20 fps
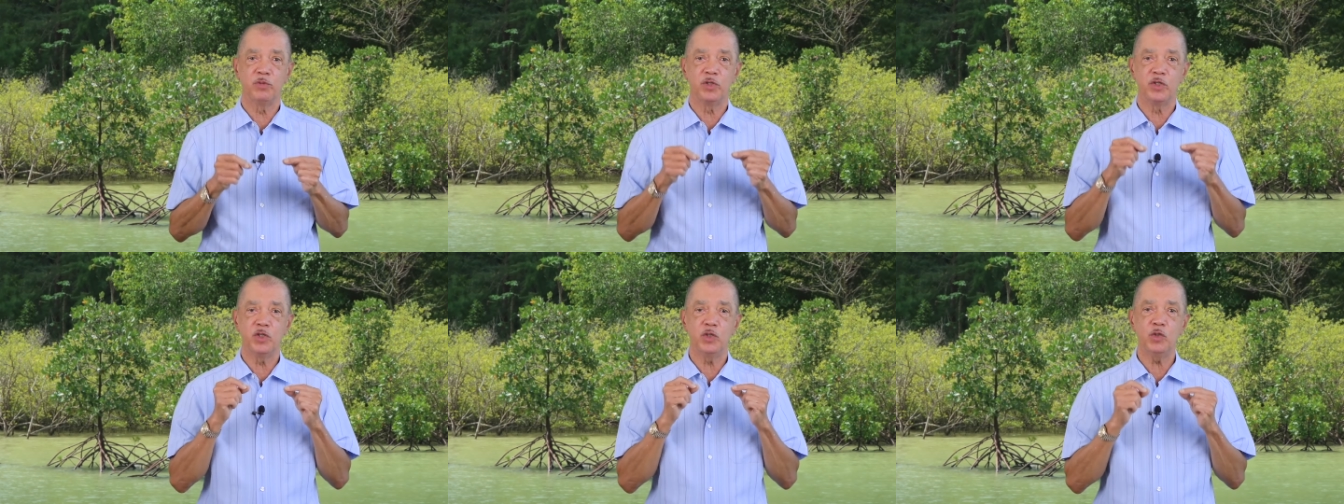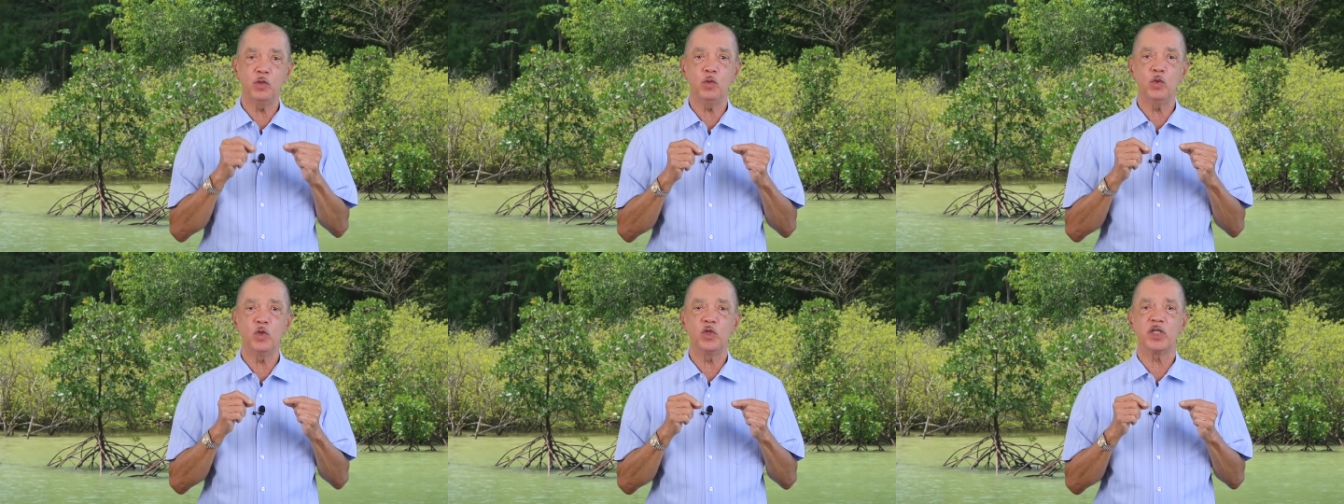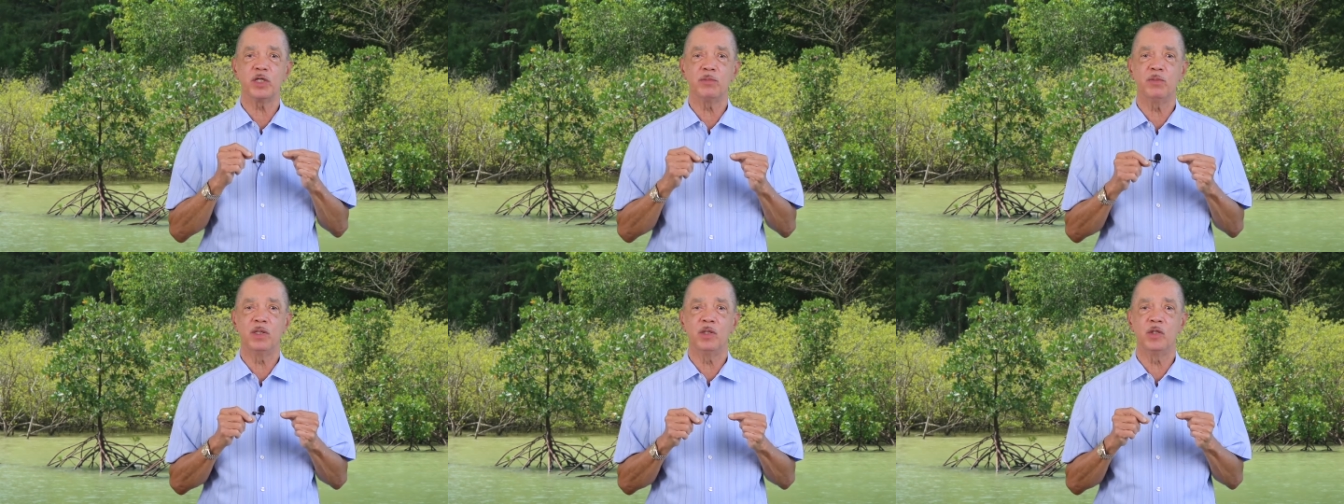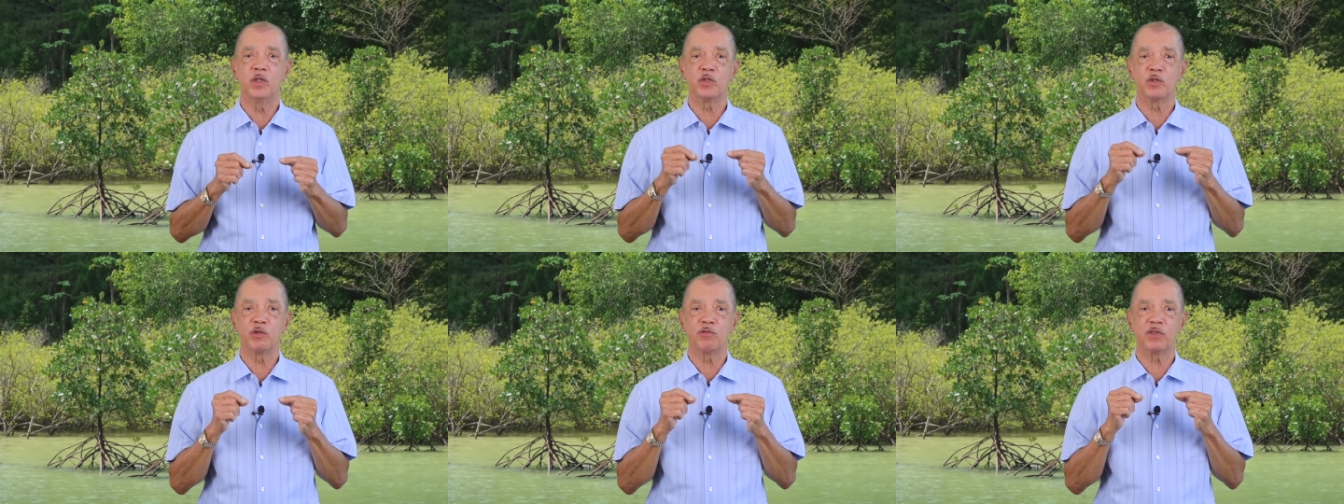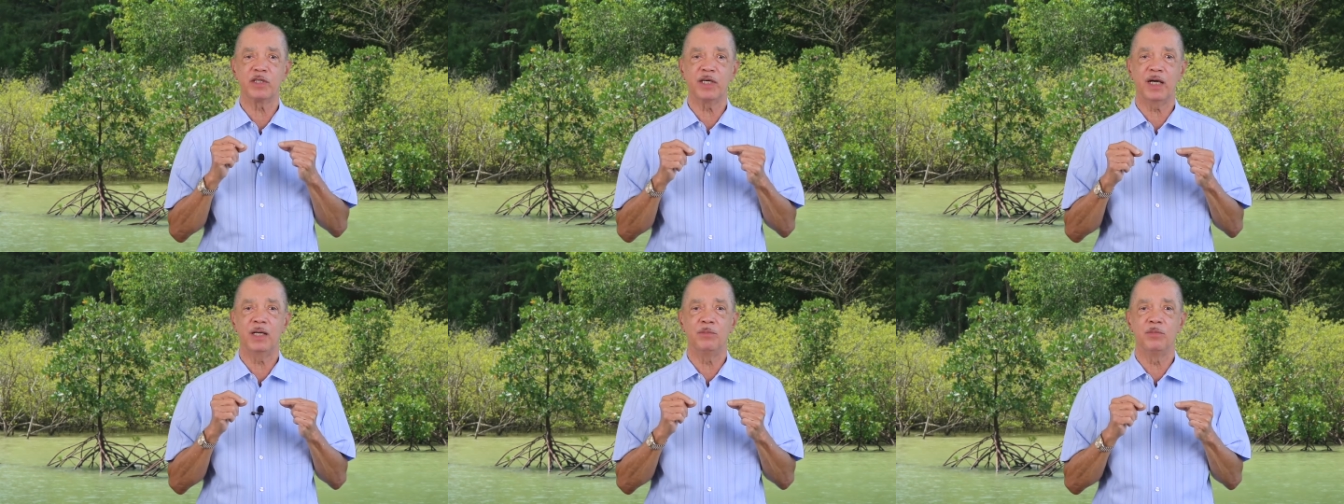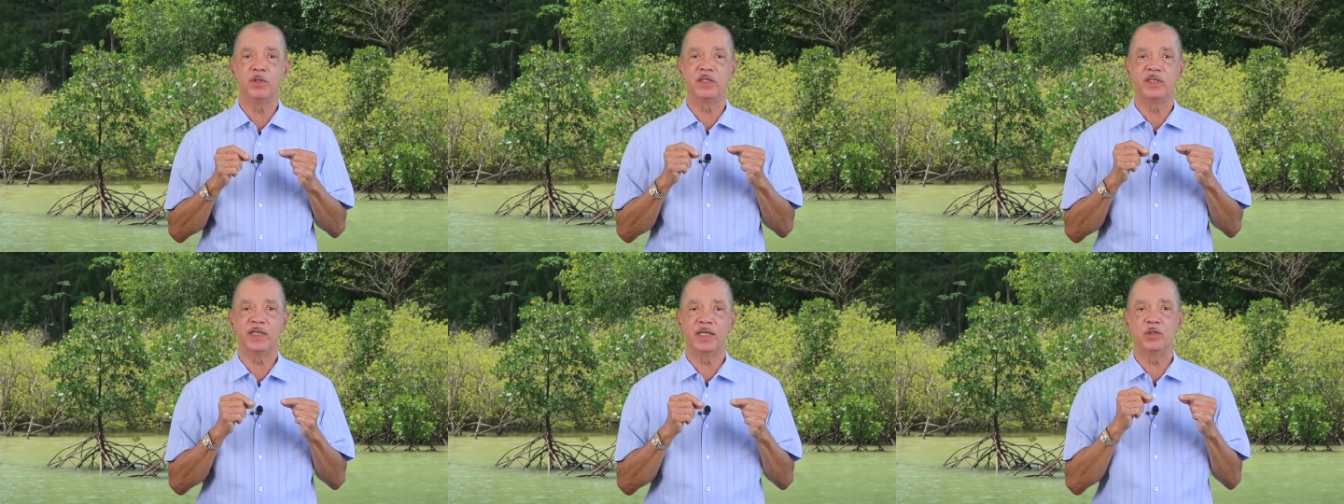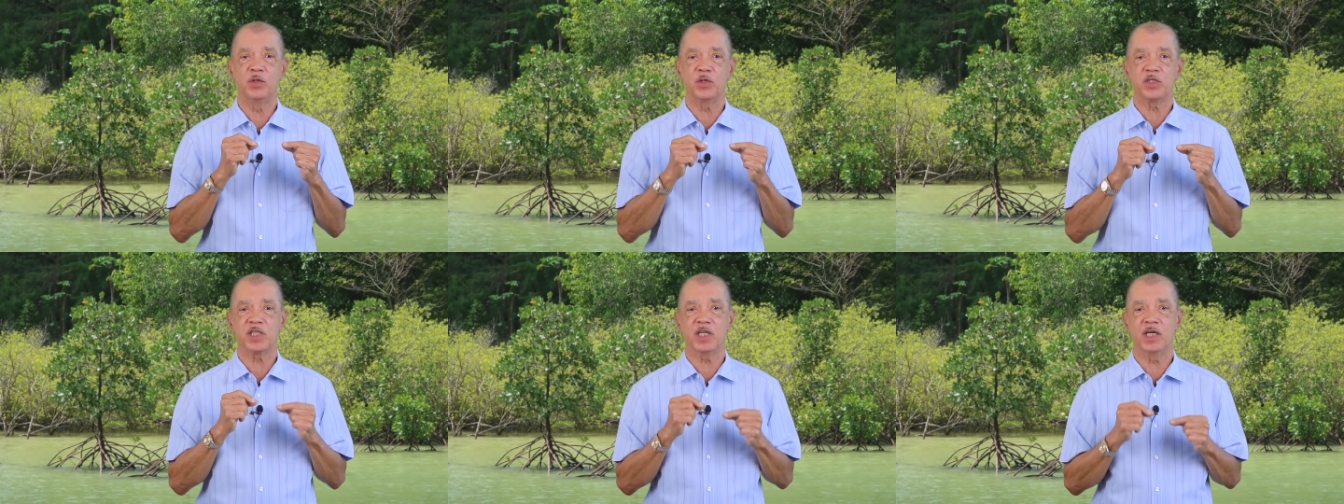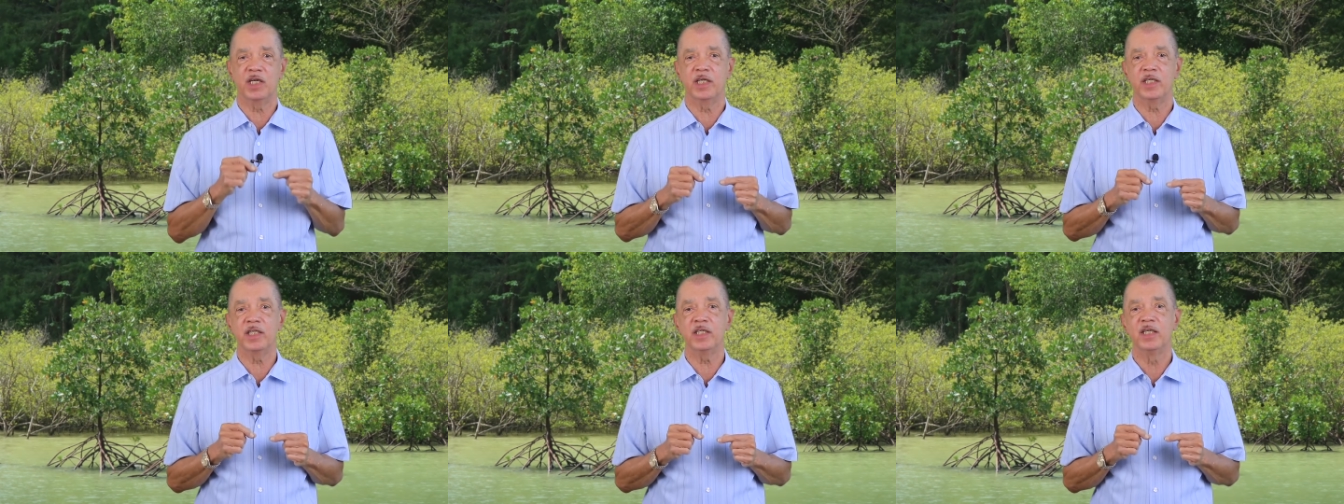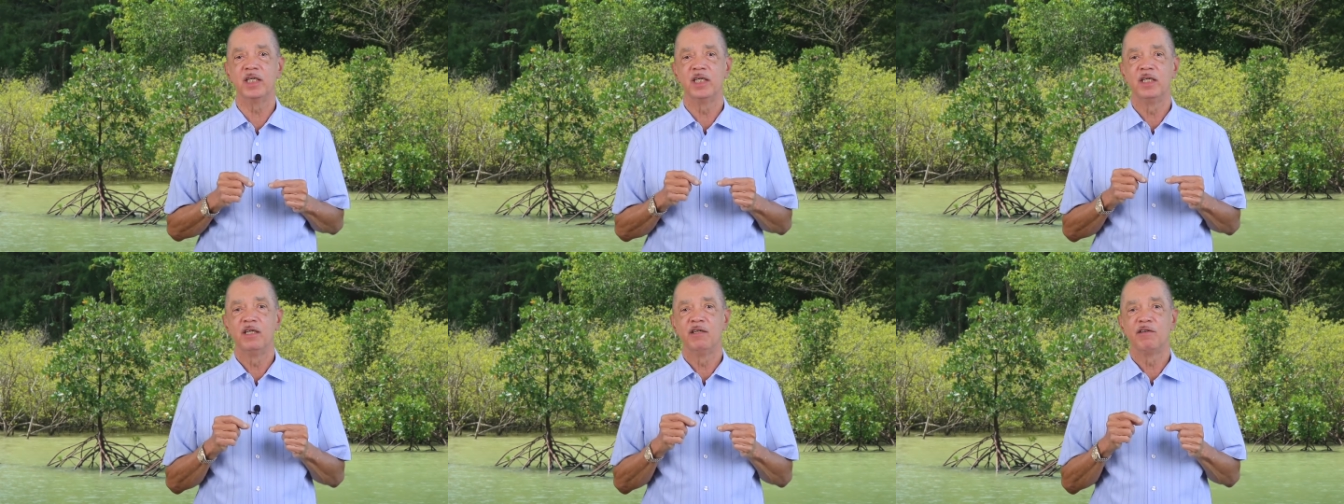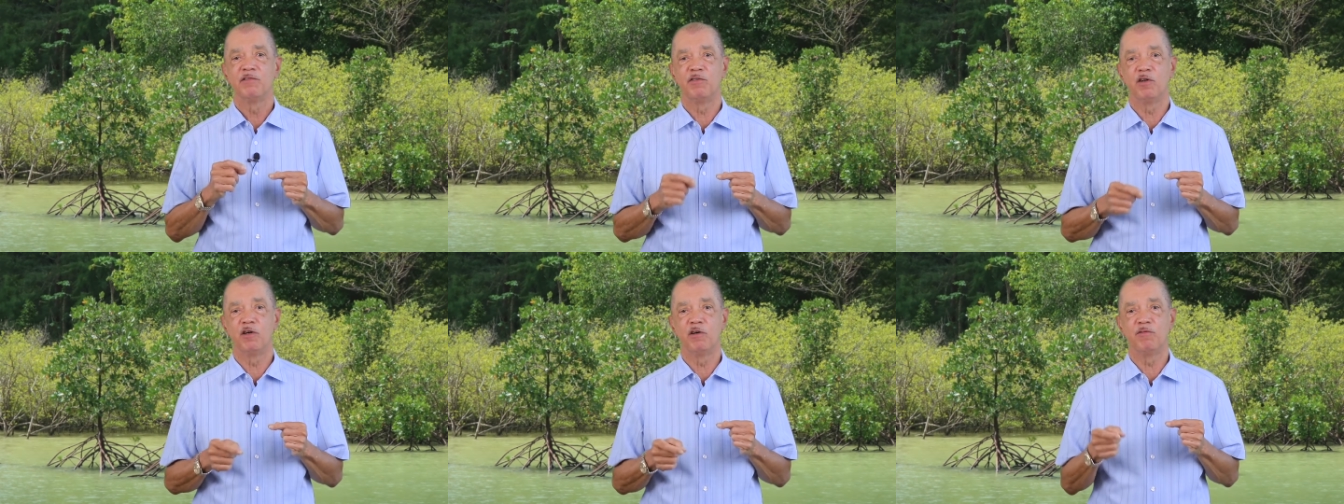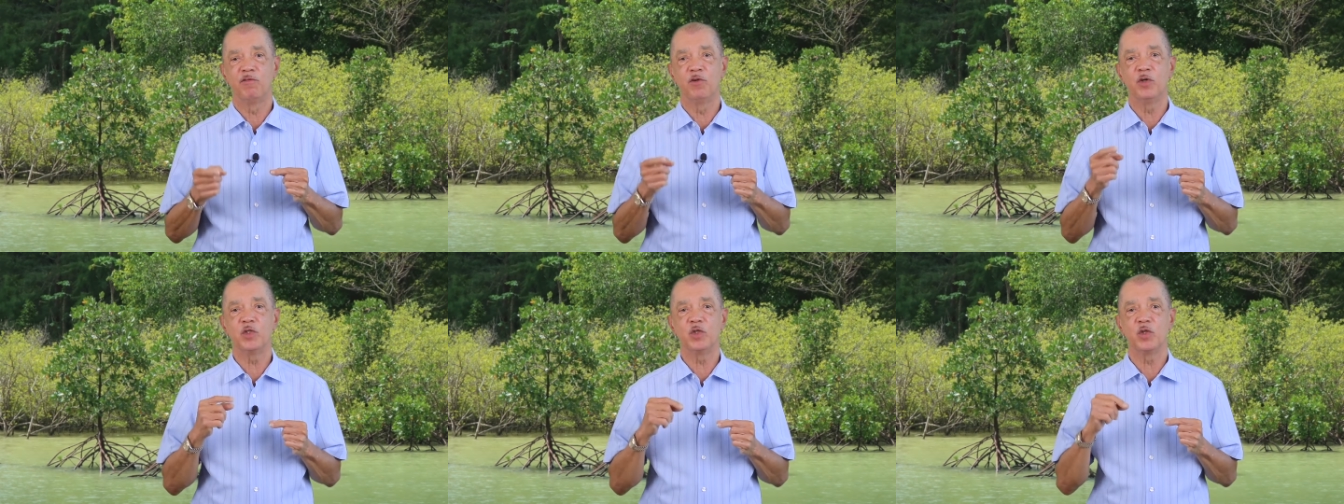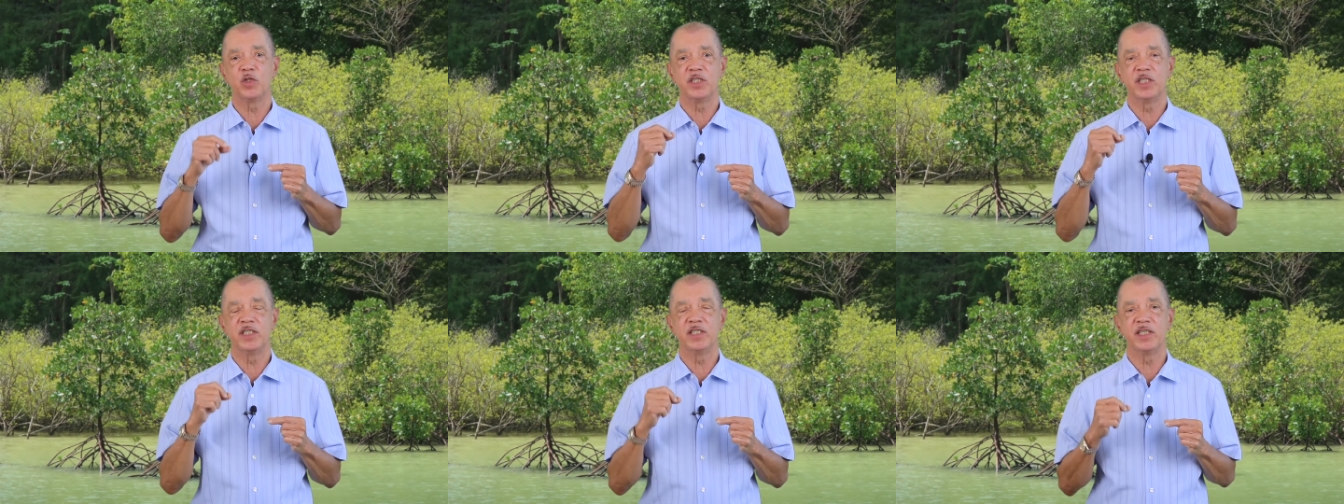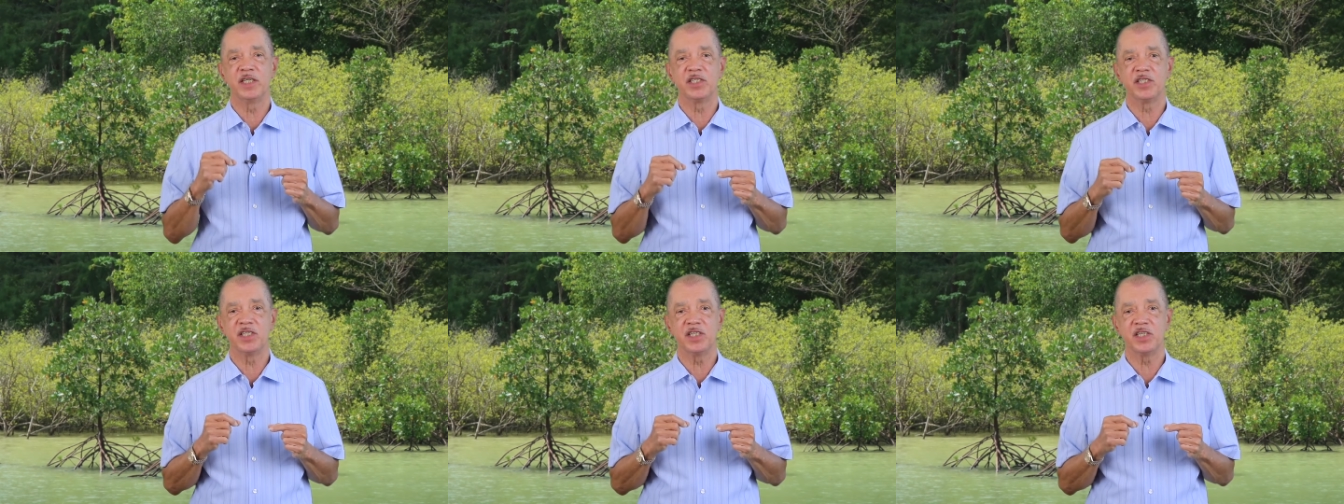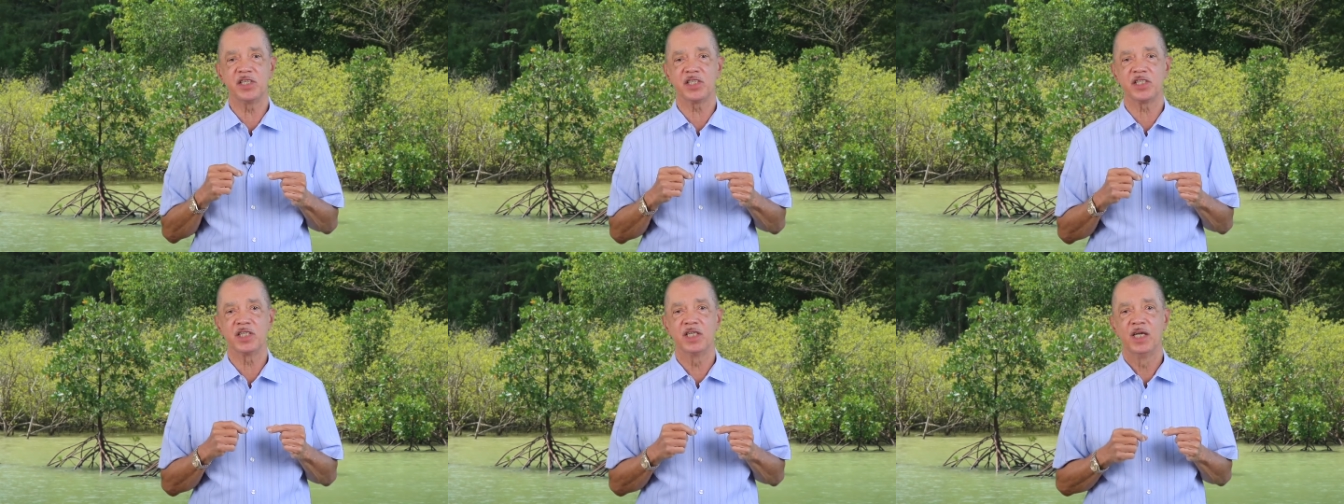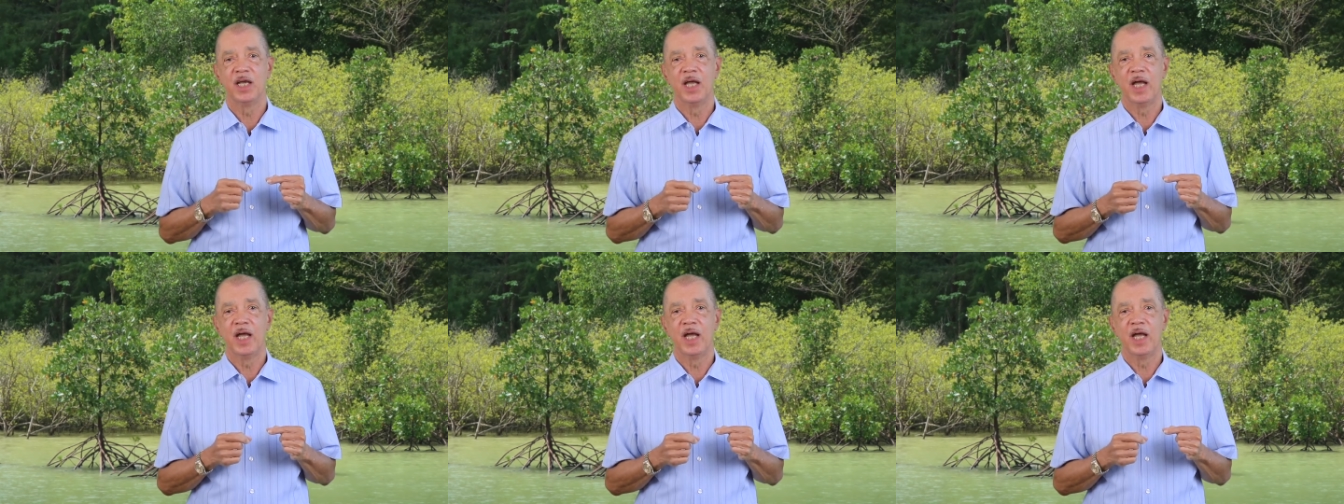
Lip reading: huge amounts of carbon dioxide for photosynthesis